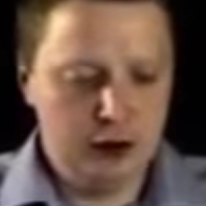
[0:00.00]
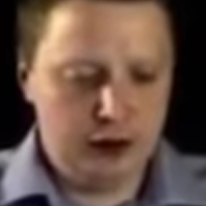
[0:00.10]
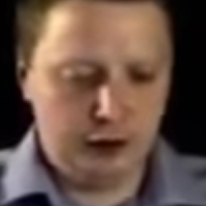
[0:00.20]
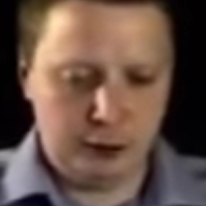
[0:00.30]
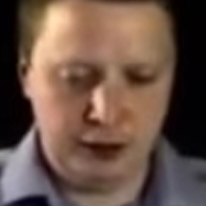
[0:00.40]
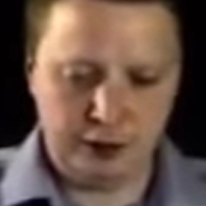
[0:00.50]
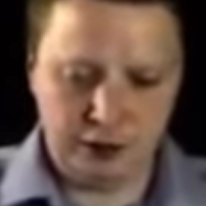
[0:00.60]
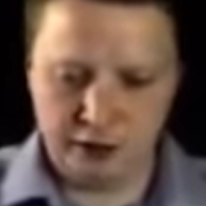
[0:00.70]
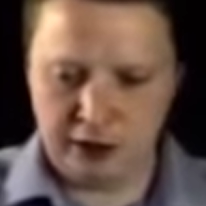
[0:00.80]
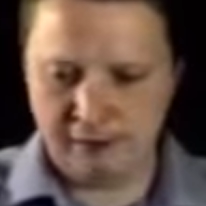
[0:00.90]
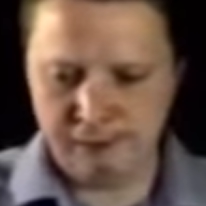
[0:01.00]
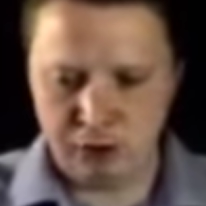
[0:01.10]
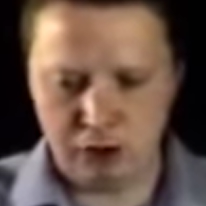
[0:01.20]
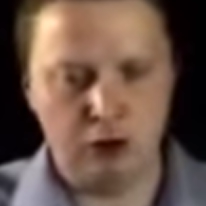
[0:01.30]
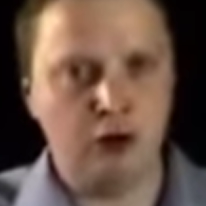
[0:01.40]
His pieces haven't
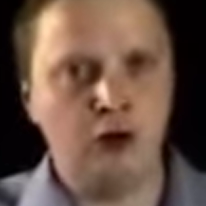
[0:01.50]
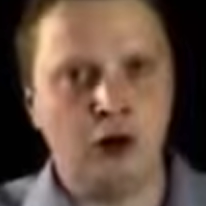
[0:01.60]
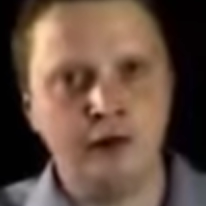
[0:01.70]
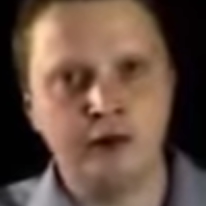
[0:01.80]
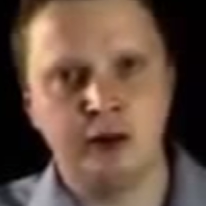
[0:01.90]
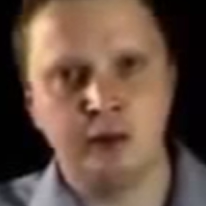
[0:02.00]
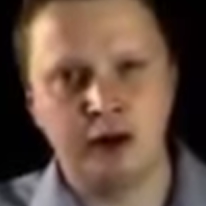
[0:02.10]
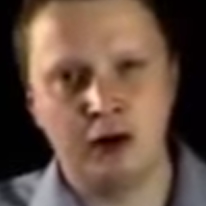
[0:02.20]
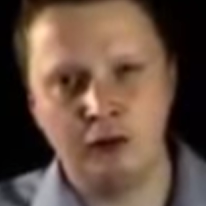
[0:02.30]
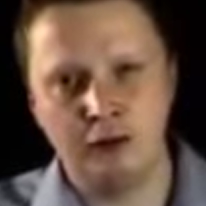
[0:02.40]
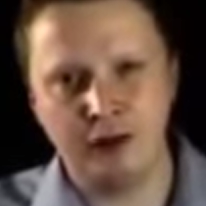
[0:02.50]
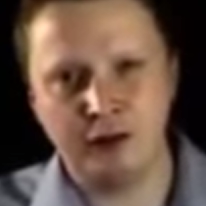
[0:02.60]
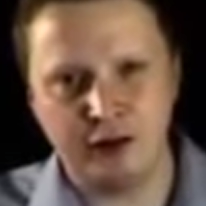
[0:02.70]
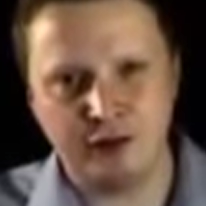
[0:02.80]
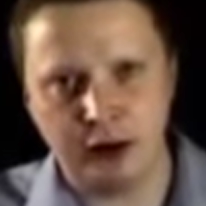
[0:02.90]
got a lot of life to them. They're kind of a bit
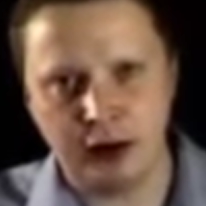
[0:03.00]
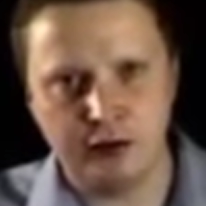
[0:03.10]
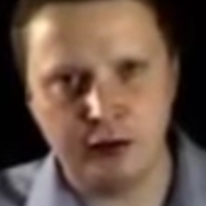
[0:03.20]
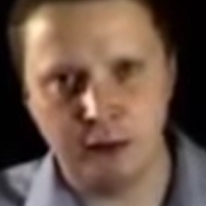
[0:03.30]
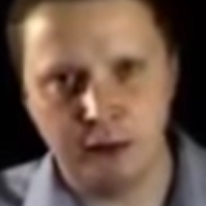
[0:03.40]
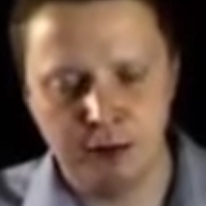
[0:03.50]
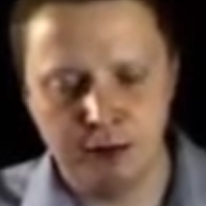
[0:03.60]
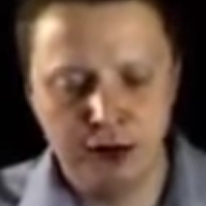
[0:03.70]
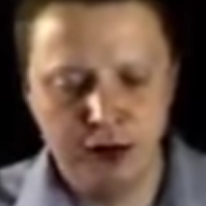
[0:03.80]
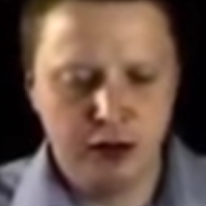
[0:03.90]
suffocating at the moment.